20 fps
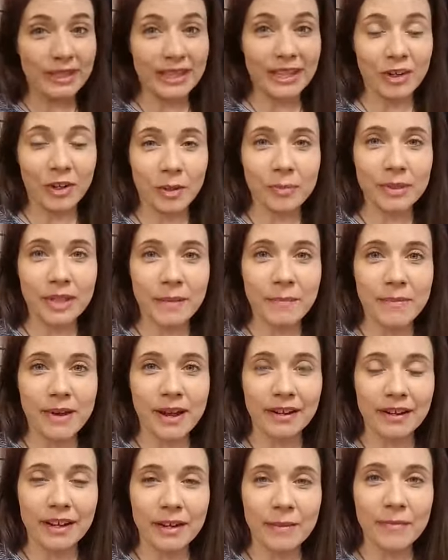here at Plum
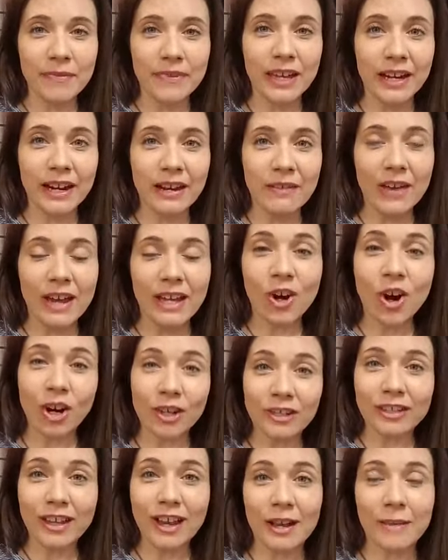Bottom that I've had a
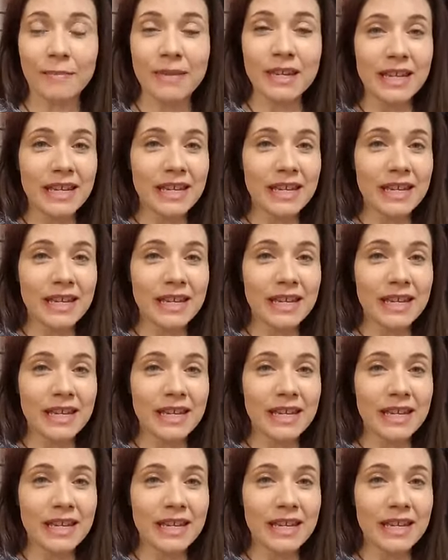hard time